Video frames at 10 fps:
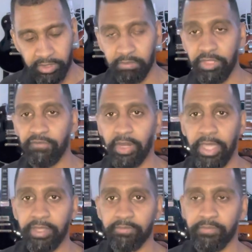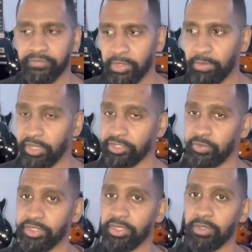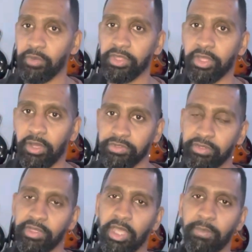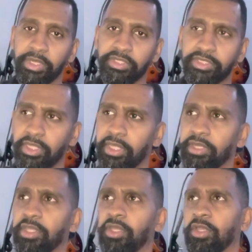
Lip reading: the B flat, because we're dealing with altered dominants, and